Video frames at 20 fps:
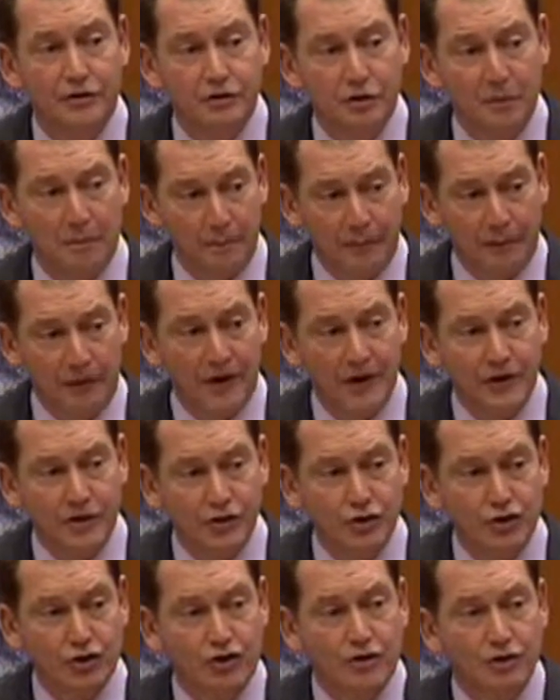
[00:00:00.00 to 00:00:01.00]
to
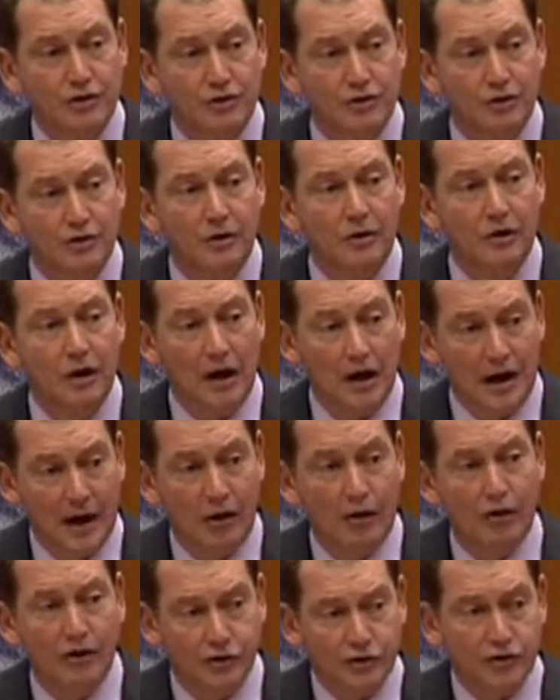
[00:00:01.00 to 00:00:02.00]
pledge
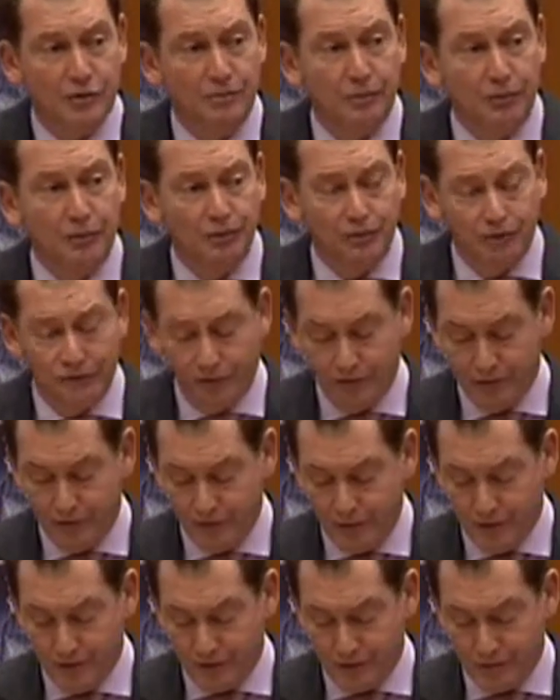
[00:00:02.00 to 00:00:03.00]
our support
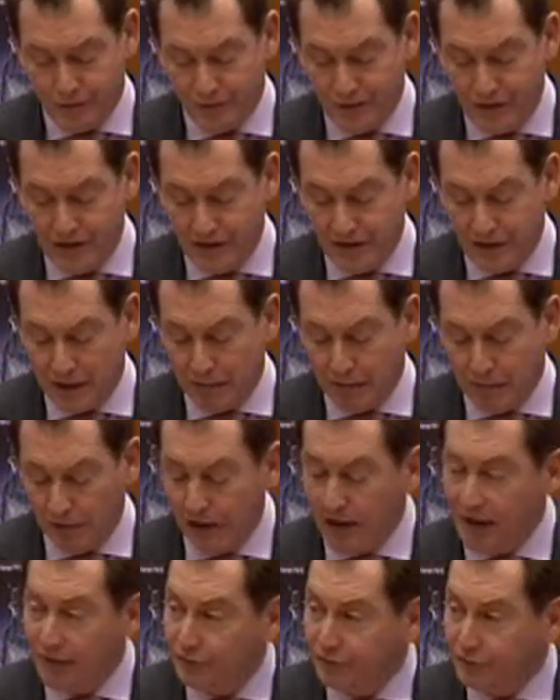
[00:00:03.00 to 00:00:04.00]
to
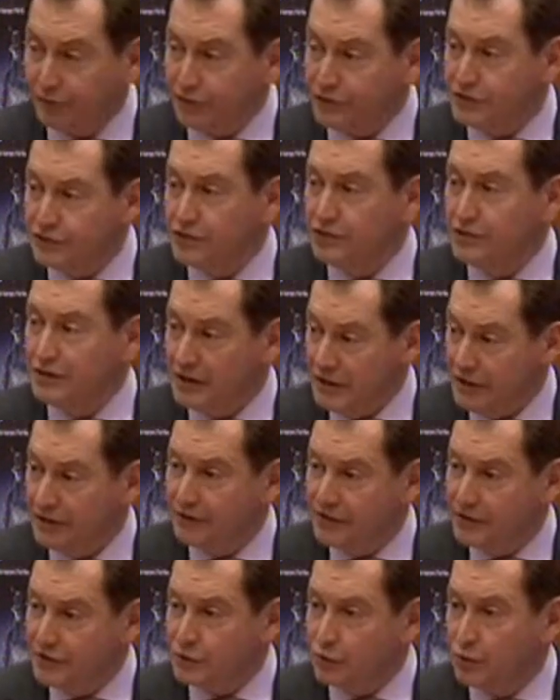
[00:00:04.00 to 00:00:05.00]
redouble efforts
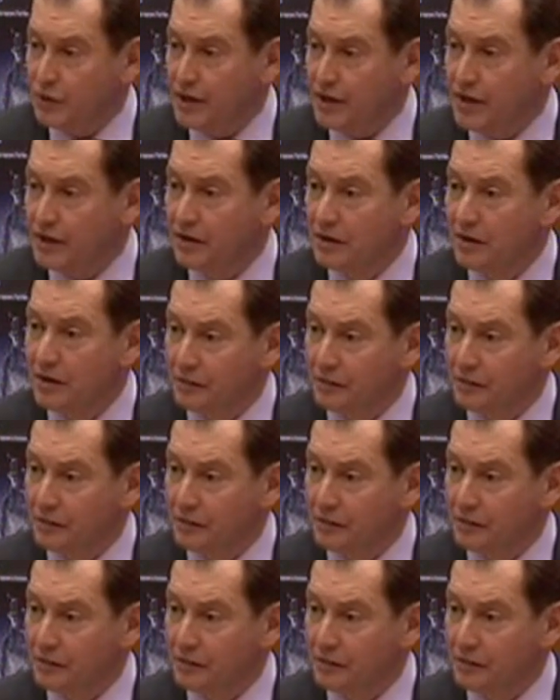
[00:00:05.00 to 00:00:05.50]
in this way,